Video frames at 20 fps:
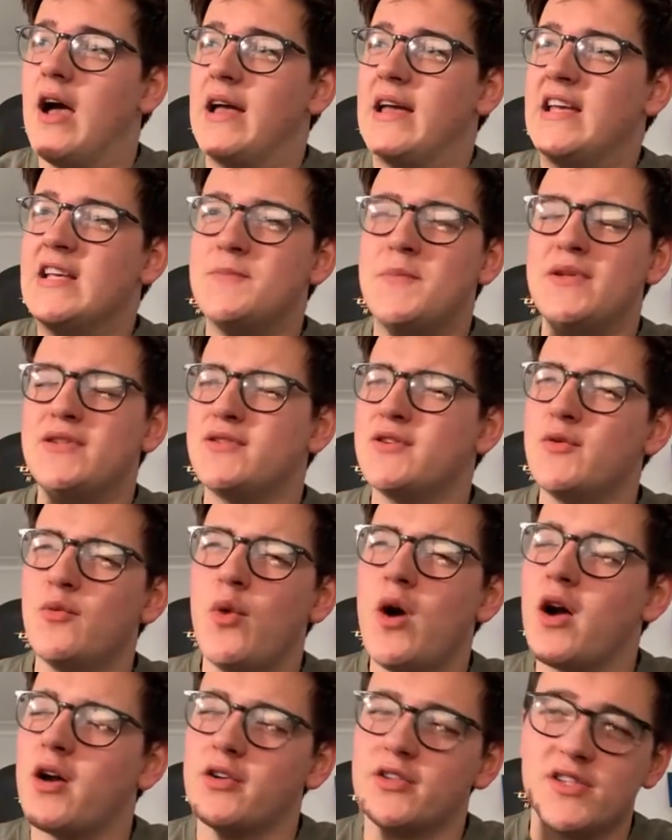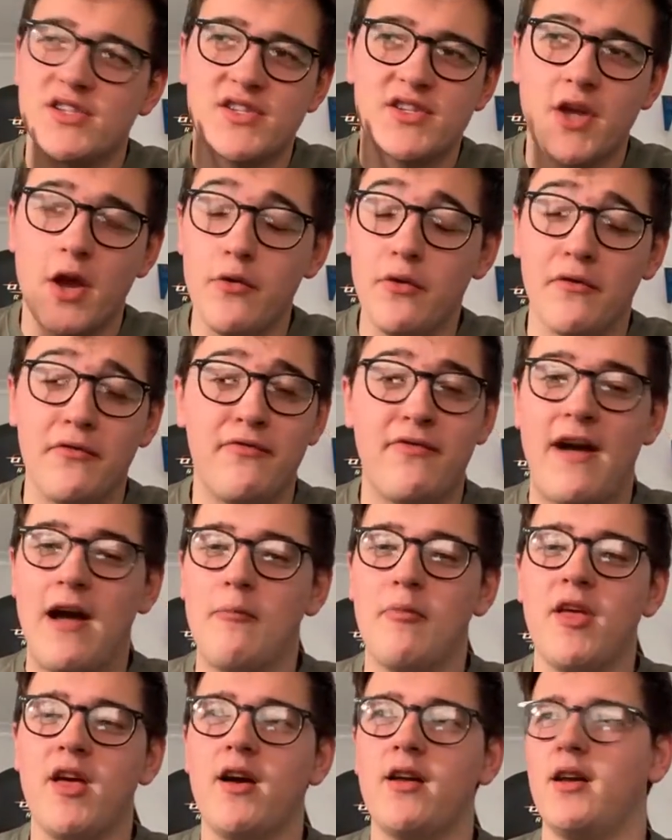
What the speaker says: He's been doing work on a Skoda Fabia.